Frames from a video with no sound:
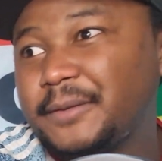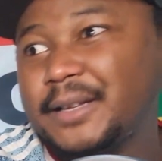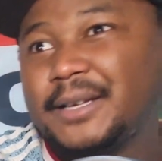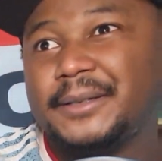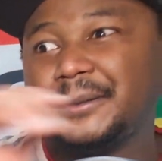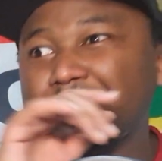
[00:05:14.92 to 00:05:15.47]

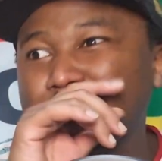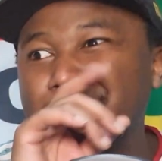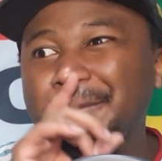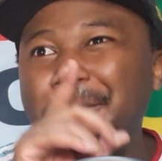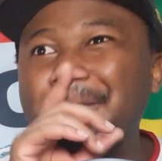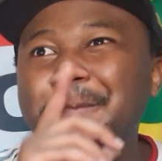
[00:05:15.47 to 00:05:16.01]
That
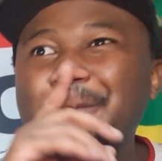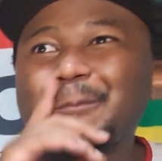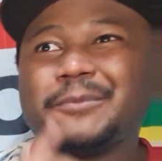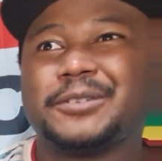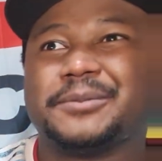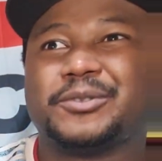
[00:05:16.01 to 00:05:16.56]

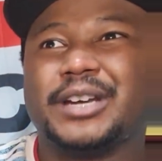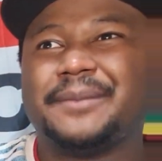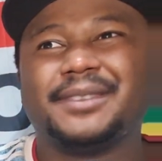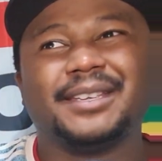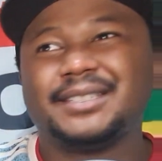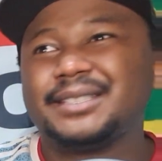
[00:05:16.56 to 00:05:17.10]

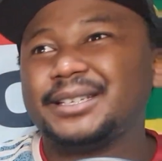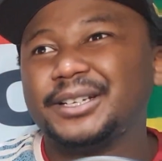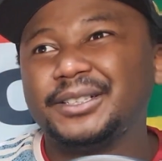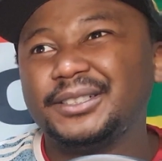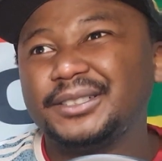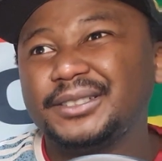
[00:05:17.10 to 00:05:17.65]
subscribe thing is still
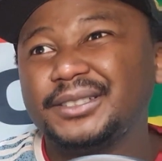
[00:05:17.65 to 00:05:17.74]
on.